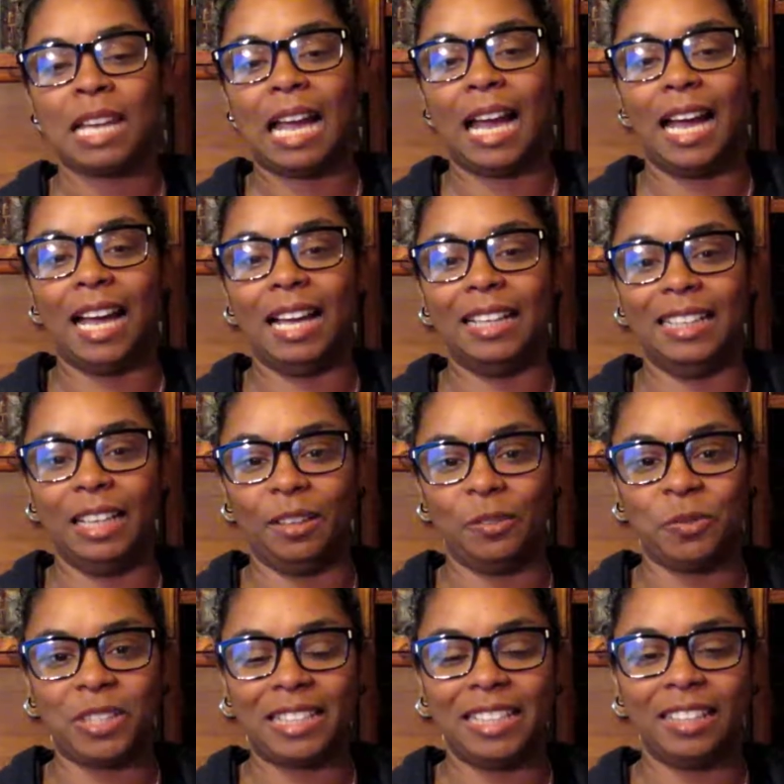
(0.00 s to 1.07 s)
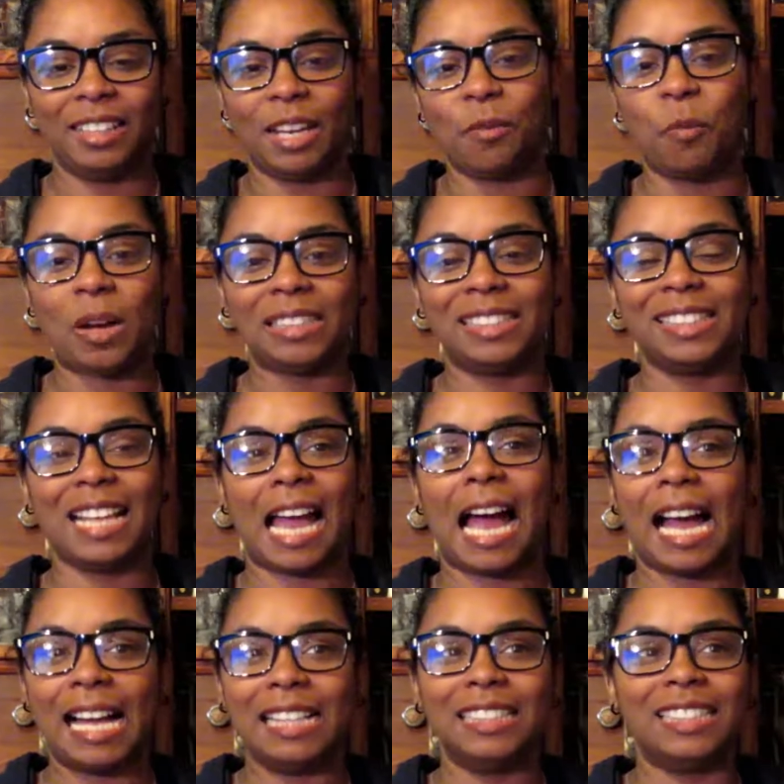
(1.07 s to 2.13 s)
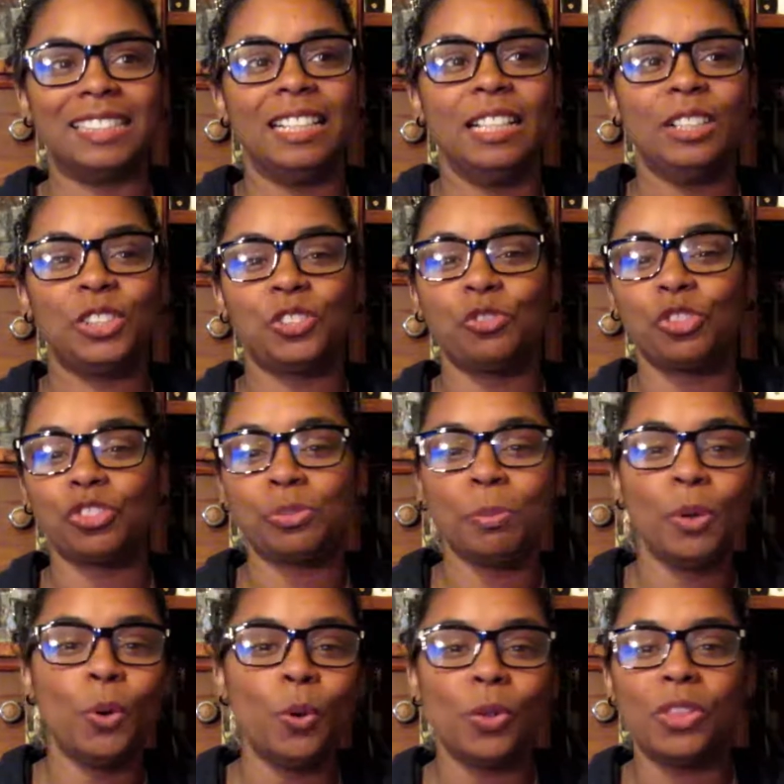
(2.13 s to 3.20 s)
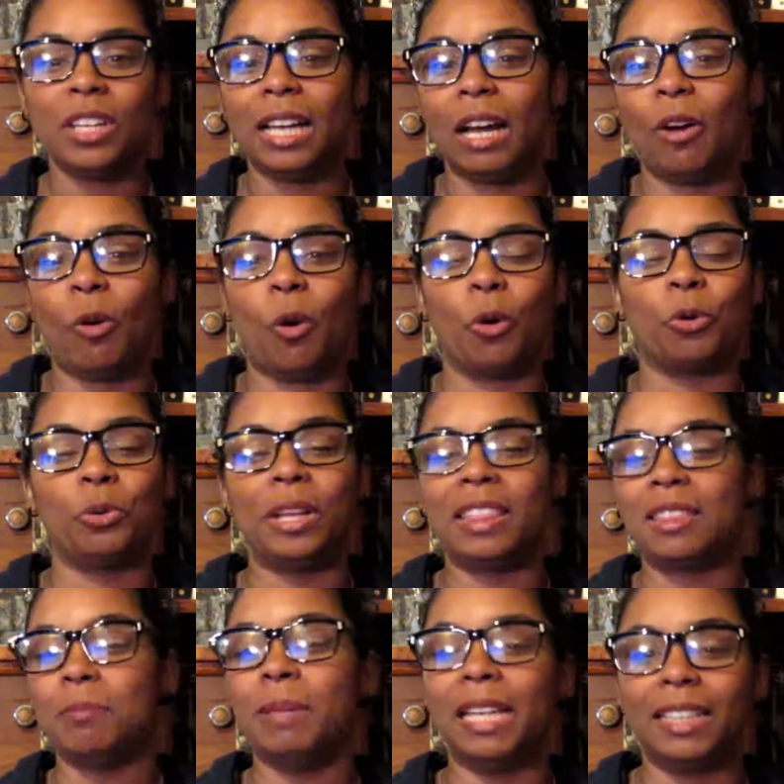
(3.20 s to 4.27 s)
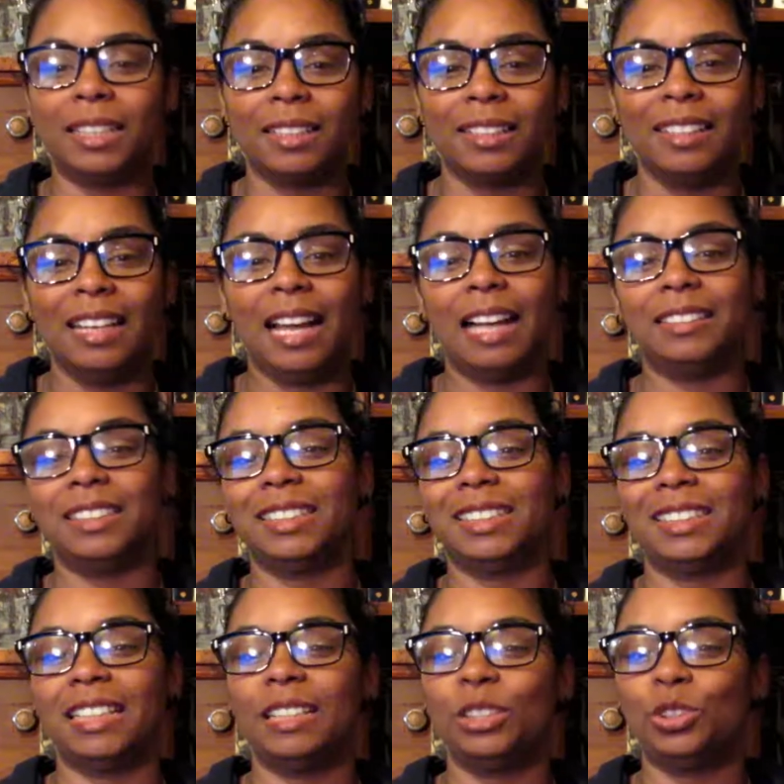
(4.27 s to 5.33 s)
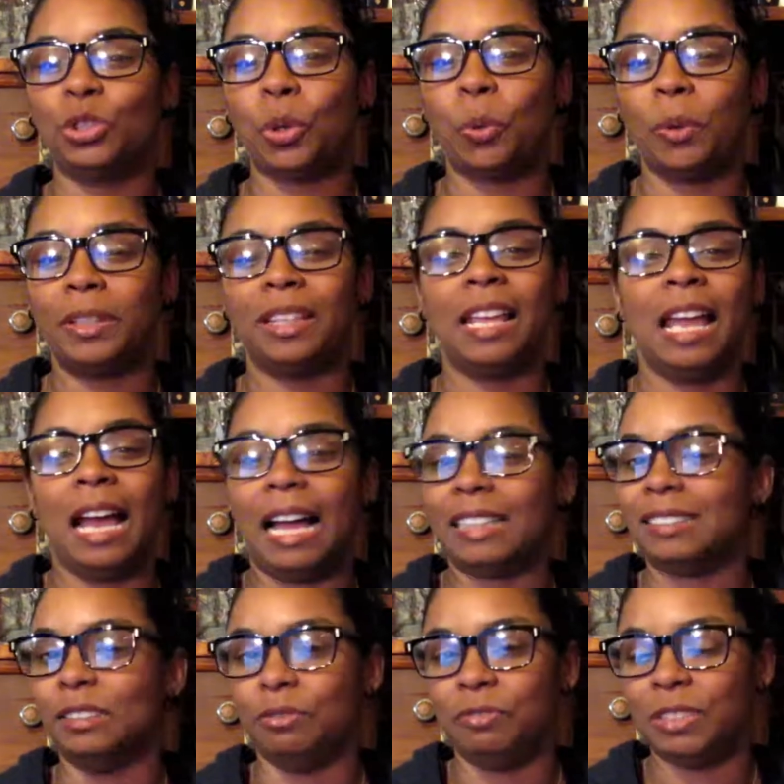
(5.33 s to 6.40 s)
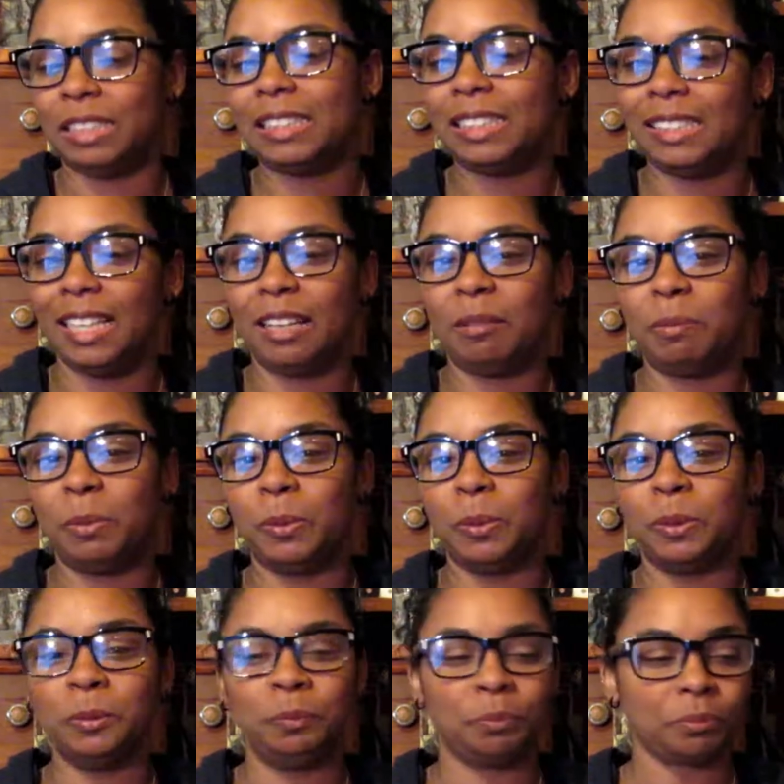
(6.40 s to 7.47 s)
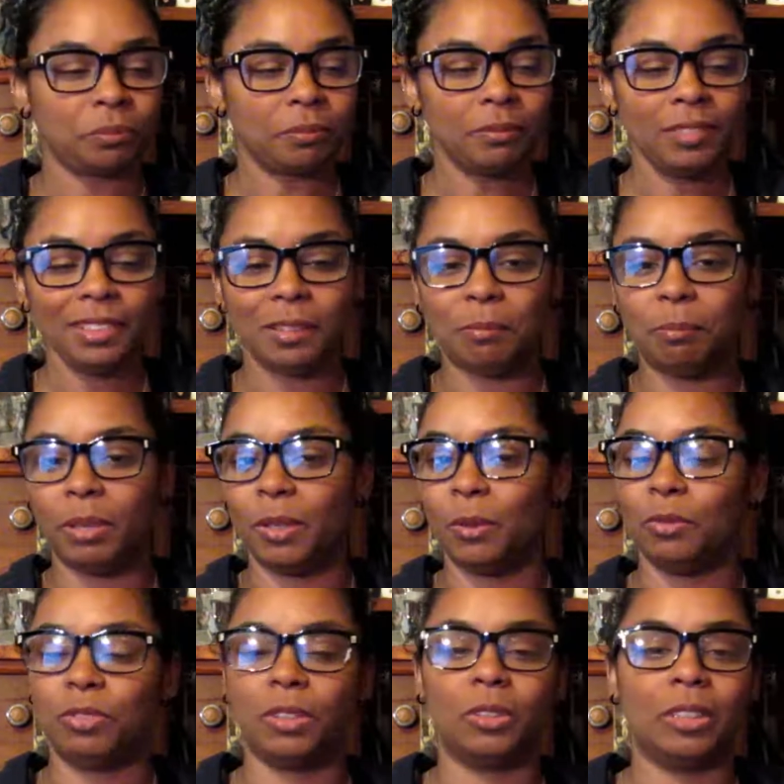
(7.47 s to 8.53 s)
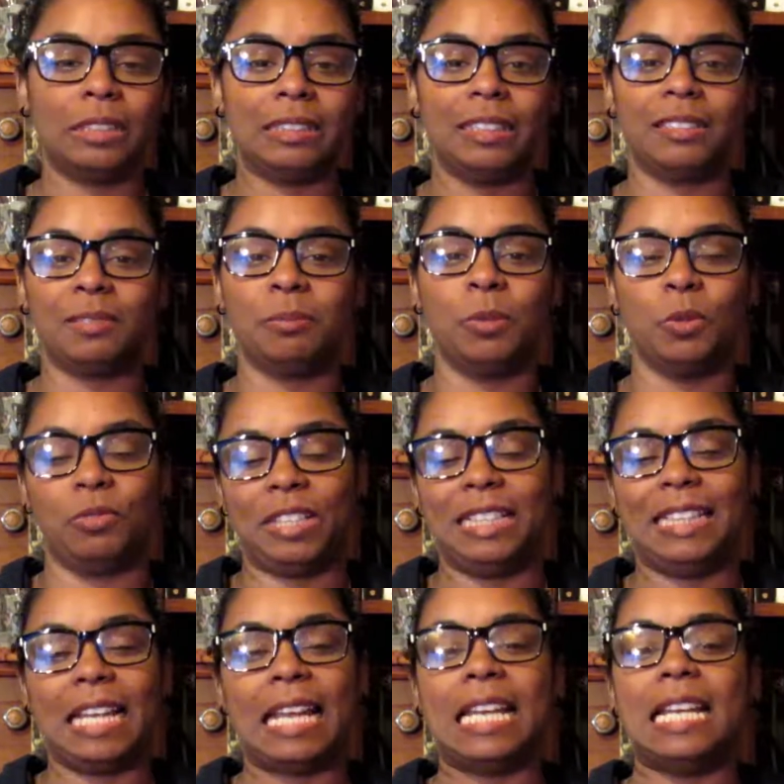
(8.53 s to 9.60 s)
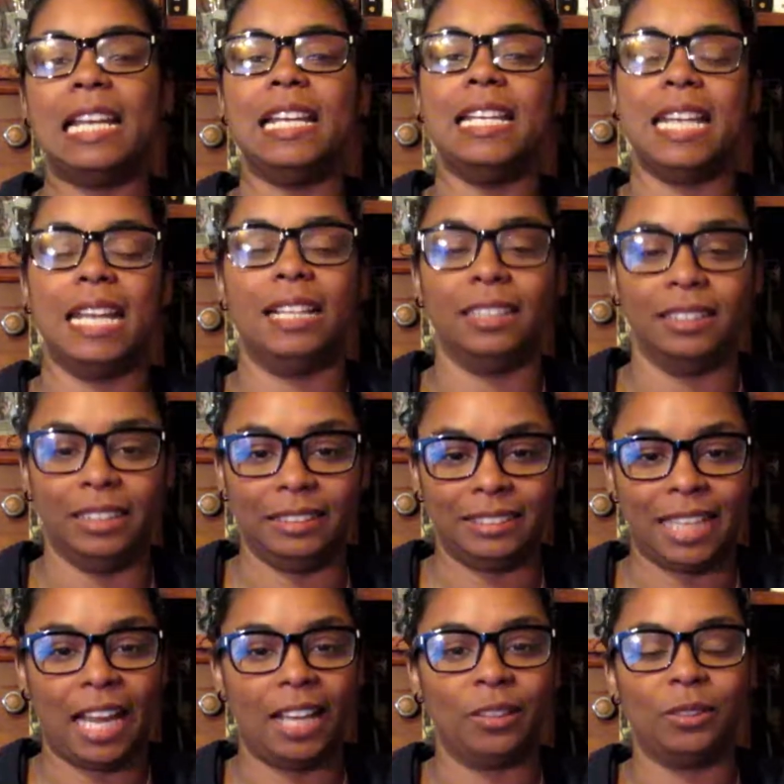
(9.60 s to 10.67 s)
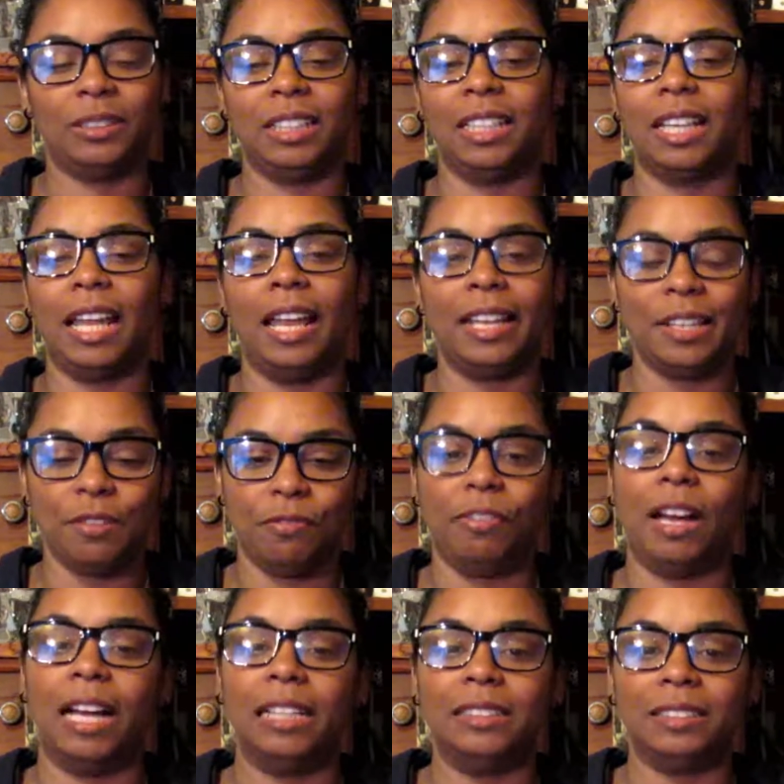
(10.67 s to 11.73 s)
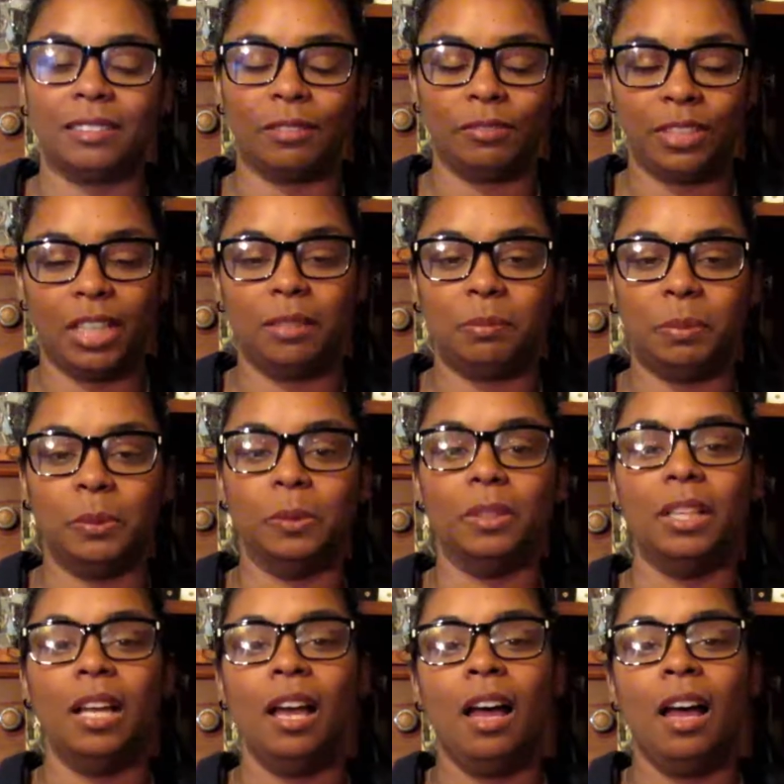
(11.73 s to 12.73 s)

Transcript: And it wasn't as smooth or rhythmic, I should say, in tone as the first Deadpool. But overall, this movie, they nailed it. I don't think any fans of Deadpool